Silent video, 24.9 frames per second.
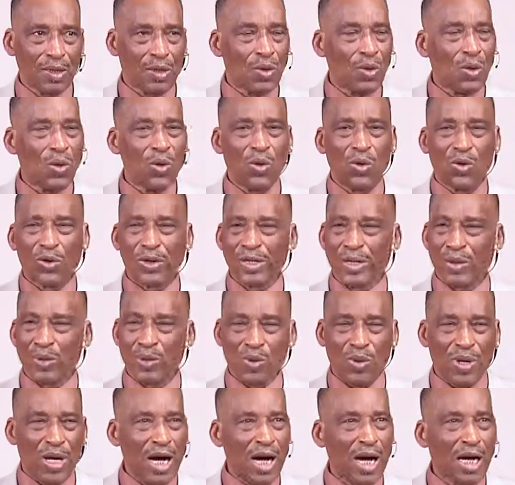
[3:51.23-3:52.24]
Glory
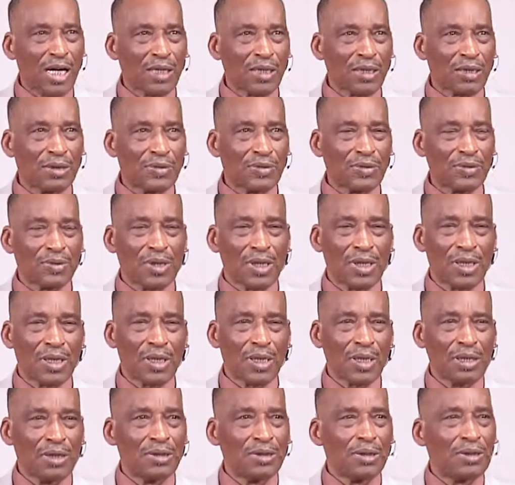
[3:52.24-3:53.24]
to God.
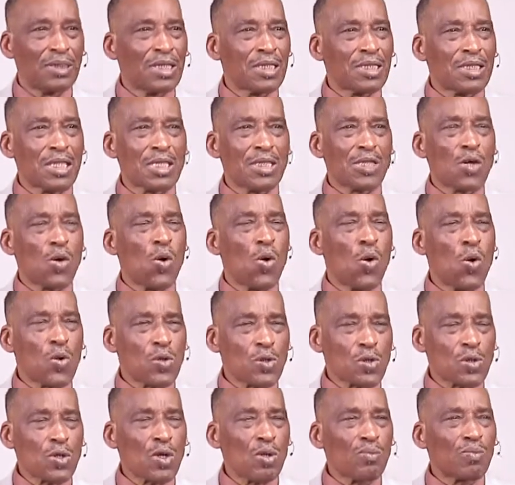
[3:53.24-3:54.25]
This is
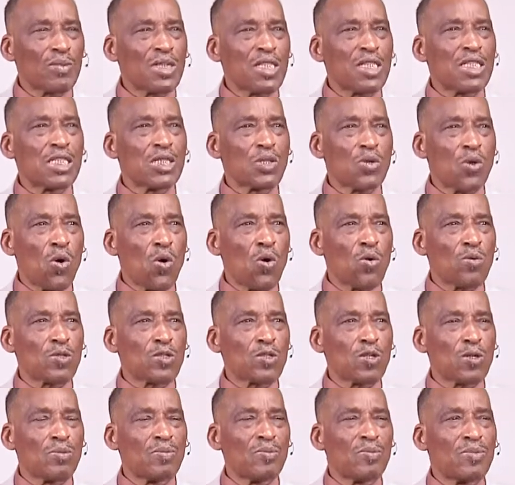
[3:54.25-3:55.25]
awesome. This is
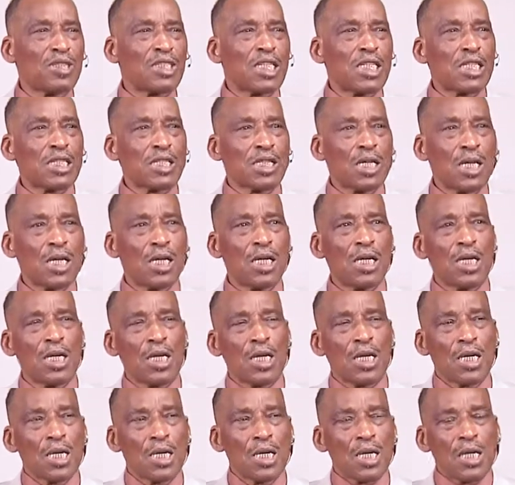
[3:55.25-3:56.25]
awesome. This is
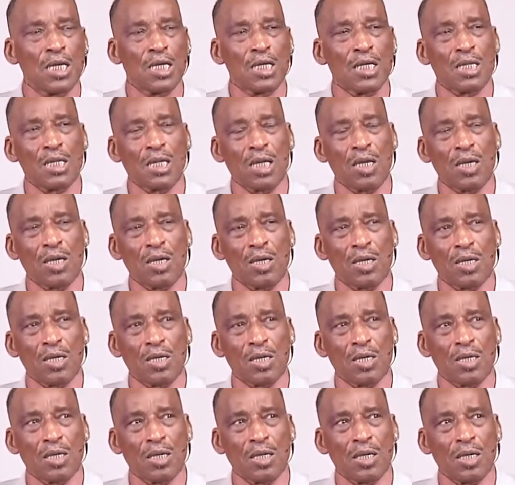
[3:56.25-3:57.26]

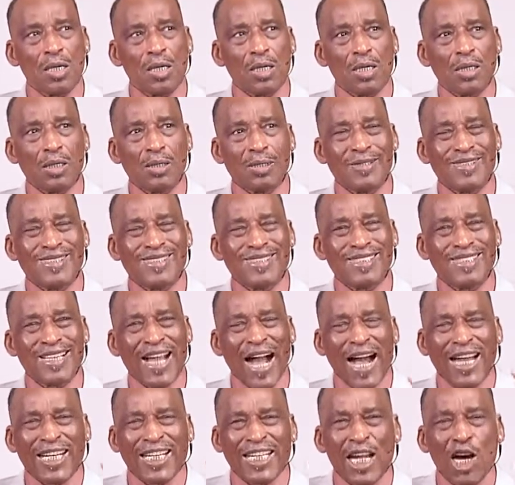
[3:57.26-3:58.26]
the
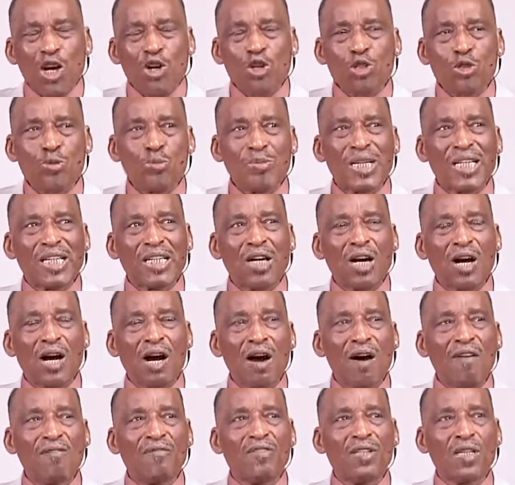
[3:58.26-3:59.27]
announcement
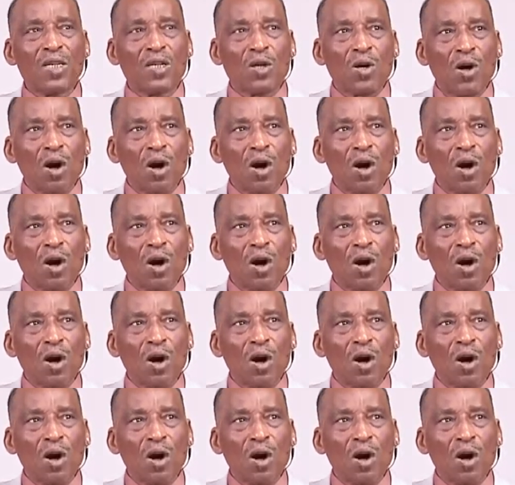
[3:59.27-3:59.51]
of the